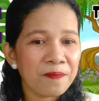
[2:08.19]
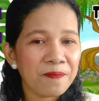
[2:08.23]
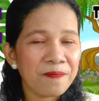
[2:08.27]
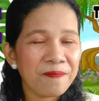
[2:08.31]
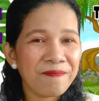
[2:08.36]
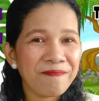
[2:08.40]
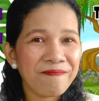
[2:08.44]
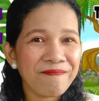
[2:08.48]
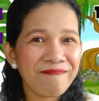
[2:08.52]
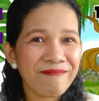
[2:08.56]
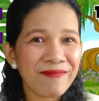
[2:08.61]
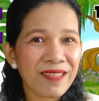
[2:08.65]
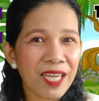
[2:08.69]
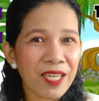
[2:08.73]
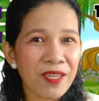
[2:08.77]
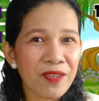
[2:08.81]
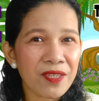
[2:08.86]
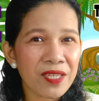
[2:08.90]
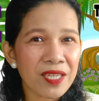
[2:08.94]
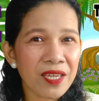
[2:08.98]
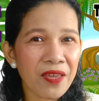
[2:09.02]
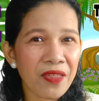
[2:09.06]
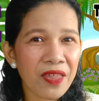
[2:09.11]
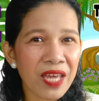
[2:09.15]
Mm, can you
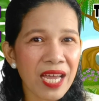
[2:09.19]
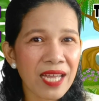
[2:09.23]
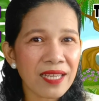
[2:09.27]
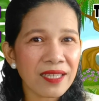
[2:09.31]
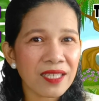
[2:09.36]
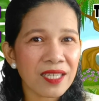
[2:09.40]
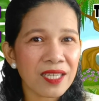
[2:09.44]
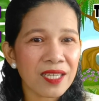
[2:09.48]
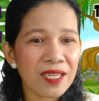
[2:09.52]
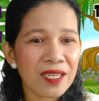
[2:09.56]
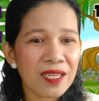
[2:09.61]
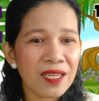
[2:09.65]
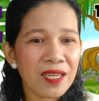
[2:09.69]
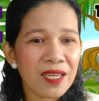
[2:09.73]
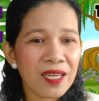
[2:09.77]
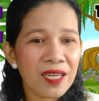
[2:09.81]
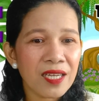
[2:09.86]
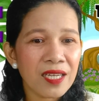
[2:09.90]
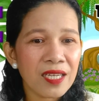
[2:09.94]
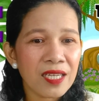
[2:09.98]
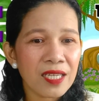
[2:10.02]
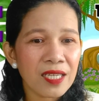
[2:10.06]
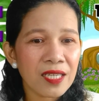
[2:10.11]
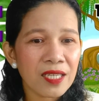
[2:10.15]
see that?
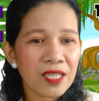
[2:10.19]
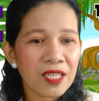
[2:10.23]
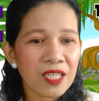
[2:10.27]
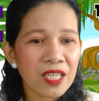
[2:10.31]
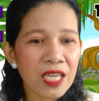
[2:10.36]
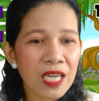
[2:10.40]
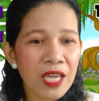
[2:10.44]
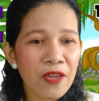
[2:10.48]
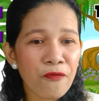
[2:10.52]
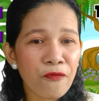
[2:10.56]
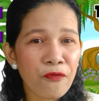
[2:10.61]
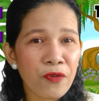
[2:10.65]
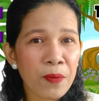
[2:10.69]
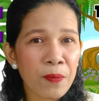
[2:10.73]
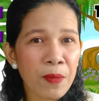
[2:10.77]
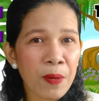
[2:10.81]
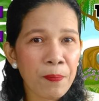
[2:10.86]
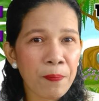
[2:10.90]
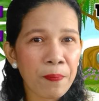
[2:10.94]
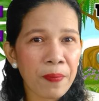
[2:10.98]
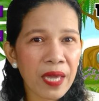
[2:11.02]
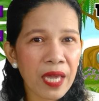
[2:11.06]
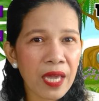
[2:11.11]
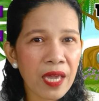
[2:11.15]
See, from a
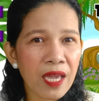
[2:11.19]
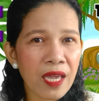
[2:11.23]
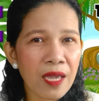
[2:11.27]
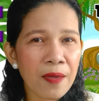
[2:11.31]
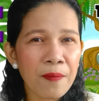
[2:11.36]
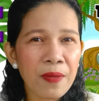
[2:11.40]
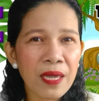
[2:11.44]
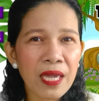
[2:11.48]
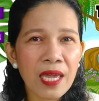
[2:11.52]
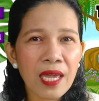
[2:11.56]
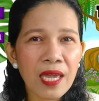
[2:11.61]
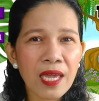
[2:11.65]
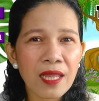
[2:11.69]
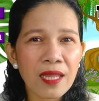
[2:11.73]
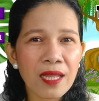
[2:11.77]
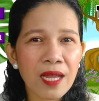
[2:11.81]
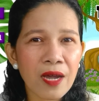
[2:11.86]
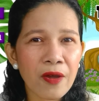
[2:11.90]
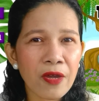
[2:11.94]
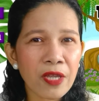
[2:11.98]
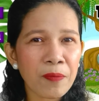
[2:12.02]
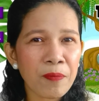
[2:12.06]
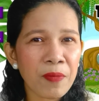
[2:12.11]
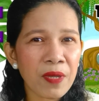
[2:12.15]
baby,
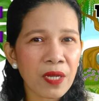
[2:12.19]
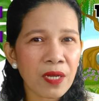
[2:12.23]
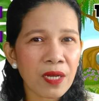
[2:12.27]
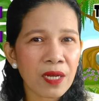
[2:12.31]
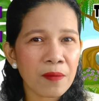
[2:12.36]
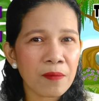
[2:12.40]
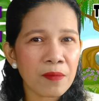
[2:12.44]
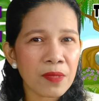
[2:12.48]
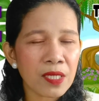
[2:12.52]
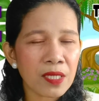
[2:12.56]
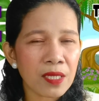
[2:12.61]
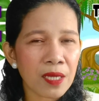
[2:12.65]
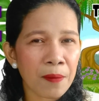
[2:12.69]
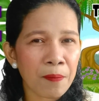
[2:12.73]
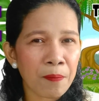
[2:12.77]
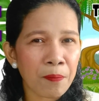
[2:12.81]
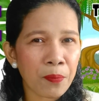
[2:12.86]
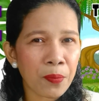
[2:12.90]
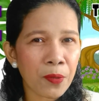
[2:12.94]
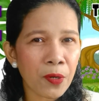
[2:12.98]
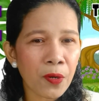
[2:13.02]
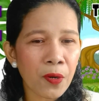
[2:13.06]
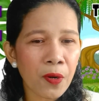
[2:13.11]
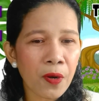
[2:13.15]
now it becomes
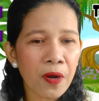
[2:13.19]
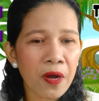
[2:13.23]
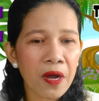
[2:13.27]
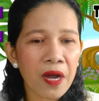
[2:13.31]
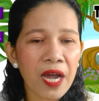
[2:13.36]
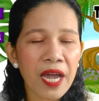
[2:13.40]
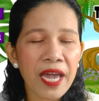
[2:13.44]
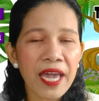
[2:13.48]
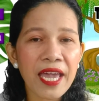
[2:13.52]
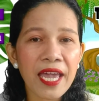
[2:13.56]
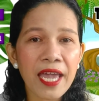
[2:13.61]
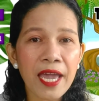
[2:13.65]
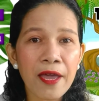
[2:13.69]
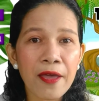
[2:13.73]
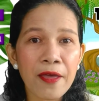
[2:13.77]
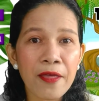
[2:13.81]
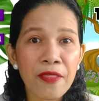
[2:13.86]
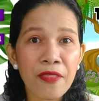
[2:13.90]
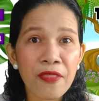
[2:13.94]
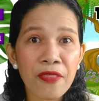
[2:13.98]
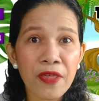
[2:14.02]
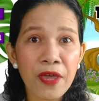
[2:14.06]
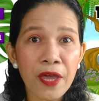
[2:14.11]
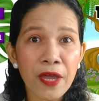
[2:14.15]
a boy,
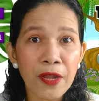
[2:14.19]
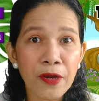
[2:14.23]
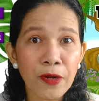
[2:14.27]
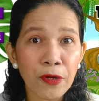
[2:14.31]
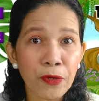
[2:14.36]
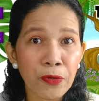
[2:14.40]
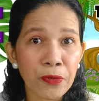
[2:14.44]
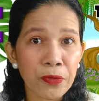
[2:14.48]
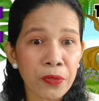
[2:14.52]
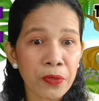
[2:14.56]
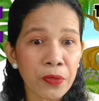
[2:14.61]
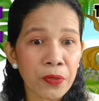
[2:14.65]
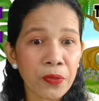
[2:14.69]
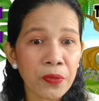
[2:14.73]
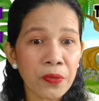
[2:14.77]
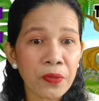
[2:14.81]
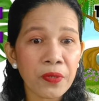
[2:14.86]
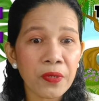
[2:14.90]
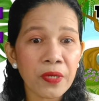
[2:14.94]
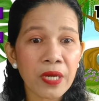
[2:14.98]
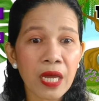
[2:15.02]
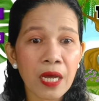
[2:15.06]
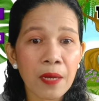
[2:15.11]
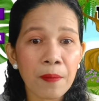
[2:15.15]
and then a
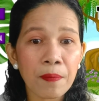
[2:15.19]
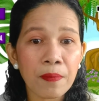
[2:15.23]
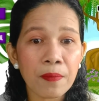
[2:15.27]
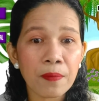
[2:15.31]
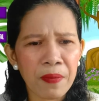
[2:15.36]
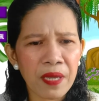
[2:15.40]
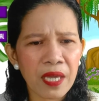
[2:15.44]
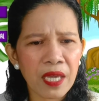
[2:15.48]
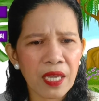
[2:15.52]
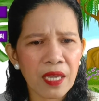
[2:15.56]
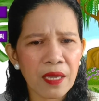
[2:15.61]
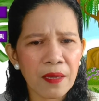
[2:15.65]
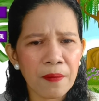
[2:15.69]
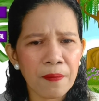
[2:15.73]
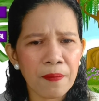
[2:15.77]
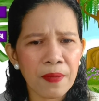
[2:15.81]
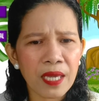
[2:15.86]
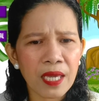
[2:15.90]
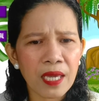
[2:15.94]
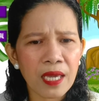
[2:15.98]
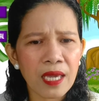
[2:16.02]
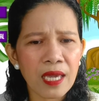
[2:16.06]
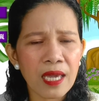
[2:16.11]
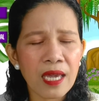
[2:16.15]
grown-up
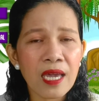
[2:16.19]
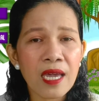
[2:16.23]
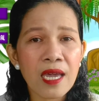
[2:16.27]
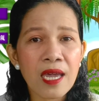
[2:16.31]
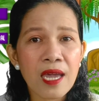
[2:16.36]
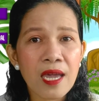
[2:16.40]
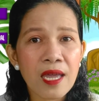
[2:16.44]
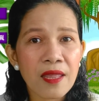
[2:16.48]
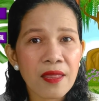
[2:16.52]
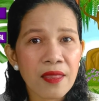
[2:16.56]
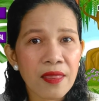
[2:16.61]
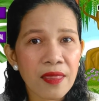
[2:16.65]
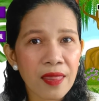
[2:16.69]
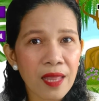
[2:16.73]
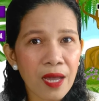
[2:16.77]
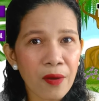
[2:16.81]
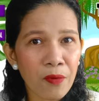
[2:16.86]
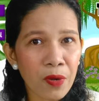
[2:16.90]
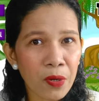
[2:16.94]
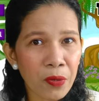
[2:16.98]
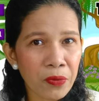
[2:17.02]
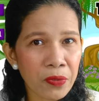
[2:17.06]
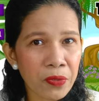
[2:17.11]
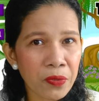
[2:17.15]
baby,
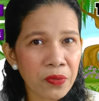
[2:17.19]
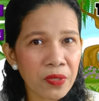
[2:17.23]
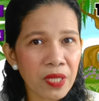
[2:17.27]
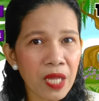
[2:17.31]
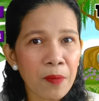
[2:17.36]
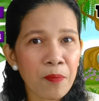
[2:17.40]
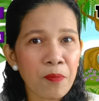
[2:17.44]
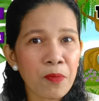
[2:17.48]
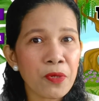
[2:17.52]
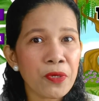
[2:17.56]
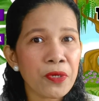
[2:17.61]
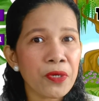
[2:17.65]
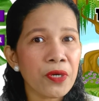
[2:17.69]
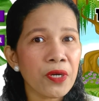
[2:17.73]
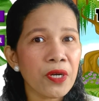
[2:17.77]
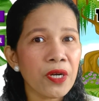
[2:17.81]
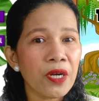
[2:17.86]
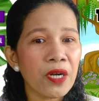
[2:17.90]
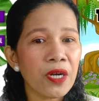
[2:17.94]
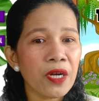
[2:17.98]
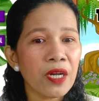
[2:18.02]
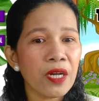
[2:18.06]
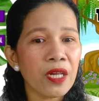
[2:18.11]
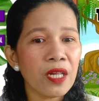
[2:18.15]
now a grown-up
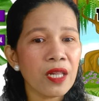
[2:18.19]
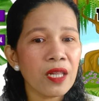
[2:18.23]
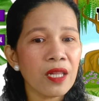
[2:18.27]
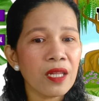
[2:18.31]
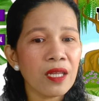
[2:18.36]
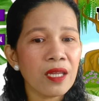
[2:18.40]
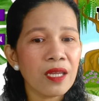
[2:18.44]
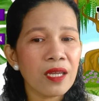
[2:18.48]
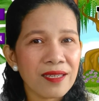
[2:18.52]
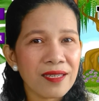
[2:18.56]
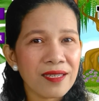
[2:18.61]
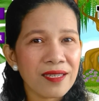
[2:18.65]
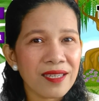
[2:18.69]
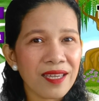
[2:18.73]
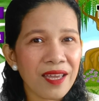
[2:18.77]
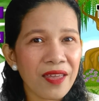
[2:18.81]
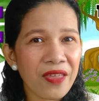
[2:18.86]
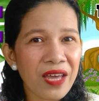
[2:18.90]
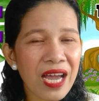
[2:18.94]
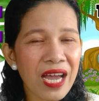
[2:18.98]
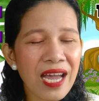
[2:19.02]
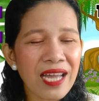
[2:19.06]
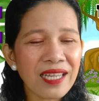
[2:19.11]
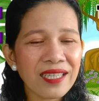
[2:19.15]
girl. See
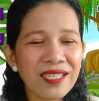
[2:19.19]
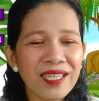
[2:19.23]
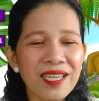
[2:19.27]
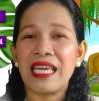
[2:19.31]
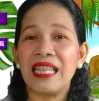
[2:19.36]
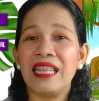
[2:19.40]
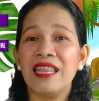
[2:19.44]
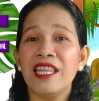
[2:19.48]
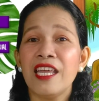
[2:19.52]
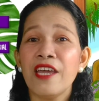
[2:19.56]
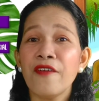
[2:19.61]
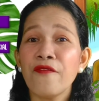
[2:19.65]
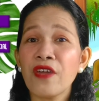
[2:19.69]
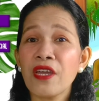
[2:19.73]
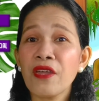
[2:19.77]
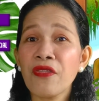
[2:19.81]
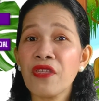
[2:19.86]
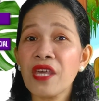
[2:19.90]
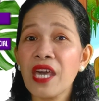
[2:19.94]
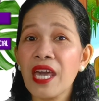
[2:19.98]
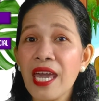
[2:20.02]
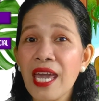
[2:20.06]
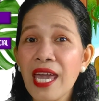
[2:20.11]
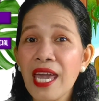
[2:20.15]
that? Living
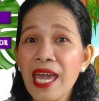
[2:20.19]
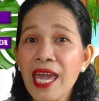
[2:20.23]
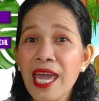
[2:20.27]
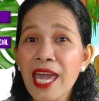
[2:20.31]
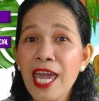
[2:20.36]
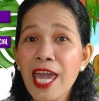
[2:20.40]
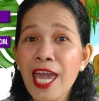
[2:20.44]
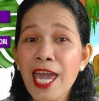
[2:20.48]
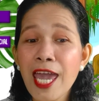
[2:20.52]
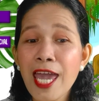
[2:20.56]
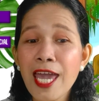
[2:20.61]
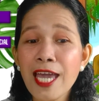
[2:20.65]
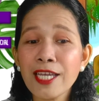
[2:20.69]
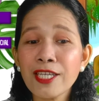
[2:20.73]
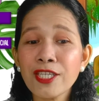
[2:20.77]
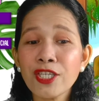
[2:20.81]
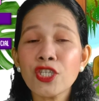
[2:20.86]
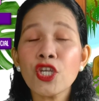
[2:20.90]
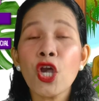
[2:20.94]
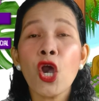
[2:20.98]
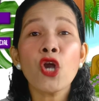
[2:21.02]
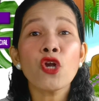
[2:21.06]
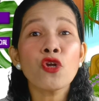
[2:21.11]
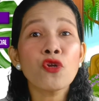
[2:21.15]

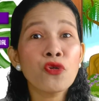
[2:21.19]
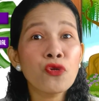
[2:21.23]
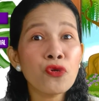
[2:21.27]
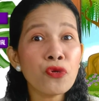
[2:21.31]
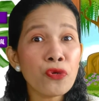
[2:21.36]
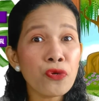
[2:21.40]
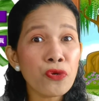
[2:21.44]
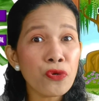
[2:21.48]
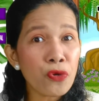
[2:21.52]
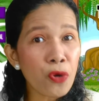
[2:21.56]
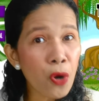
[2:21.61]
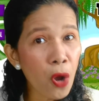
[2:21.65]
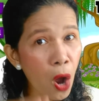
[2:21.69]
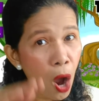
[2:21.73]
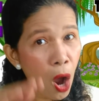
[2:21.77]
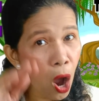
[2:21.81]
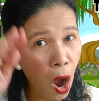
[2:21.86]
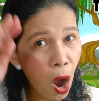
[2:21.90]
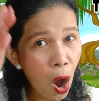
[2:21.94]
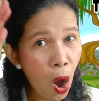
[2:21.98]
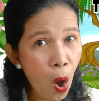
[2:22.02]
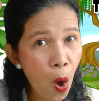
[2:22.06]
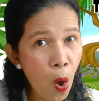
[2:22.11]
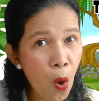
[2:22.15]
things
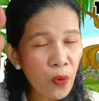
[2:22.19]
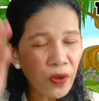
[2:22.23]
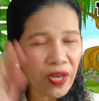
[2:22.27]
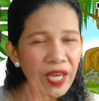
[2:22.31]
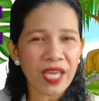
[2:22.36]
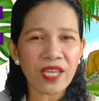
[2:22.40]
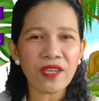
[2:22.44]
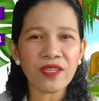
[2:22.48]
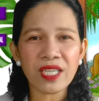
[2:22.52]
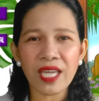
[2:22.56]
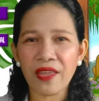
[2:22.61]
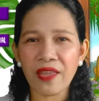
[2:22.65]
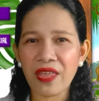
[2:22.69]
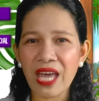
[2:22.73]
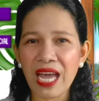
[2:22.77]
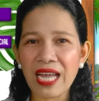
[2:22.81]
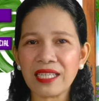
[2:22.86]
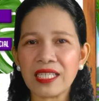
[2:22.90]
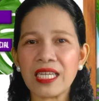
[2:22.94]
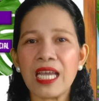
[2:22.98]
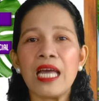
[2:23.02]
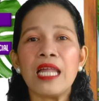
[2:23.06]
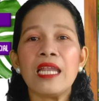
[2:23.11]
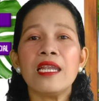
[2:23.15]
grow. Can you say
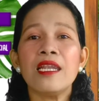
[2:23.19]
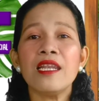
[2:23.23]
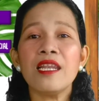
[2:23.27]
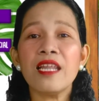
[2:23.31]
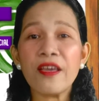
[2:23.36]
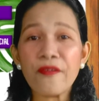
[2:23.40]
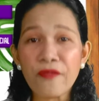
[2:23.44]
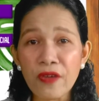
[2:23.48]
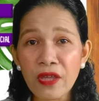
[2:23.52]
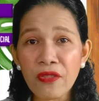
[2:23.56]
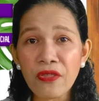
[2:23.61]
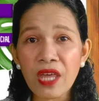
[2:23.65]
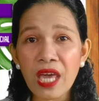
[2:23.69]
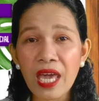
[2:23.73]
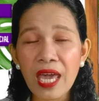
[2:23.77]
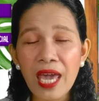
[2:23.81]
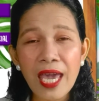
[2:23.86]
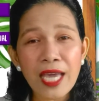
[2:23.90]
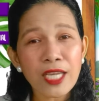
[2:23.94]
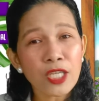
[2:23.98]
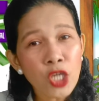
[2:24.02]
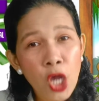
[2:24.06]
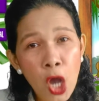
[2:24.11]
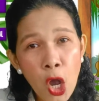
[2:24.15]
that? Living
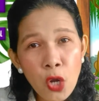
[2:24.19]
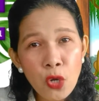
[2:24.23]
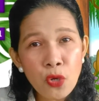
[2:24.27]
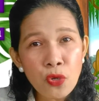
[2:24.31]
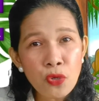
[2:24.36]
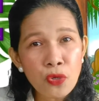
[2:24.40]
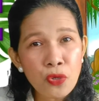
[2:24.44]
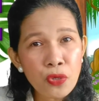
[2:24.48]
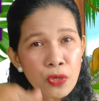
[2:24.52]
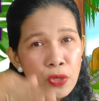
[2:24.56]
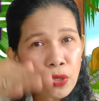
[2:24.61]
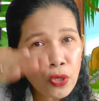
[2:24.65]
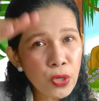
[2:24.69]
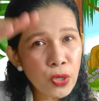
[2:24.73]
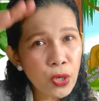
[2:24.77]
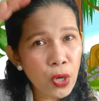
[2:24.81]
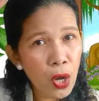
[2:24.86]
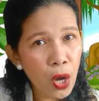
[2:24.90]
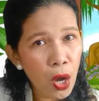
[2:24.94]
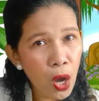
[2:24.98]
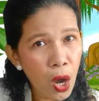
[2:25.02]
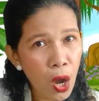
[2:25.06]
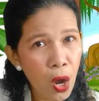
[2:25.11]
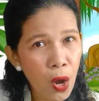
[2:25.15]
things
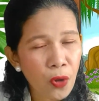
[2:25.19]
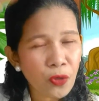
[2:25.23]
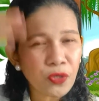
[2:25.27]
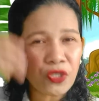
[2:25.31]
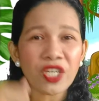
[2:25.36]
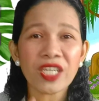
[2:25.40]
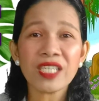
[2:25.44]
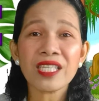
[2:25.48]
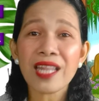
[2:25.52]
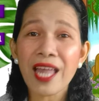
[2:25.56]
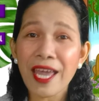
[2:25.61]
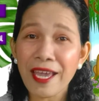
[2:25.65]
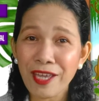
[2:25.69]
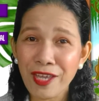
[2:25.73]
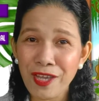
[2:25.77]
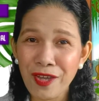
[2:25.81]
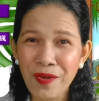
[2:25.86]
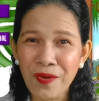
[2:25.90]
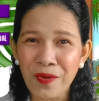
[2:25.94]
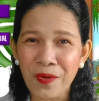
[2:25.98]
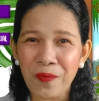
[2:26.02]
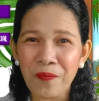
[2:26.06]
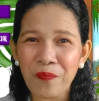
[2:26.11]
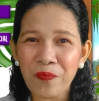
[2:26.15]
grow, just like
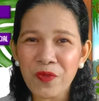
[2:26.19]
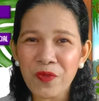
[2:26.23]
you.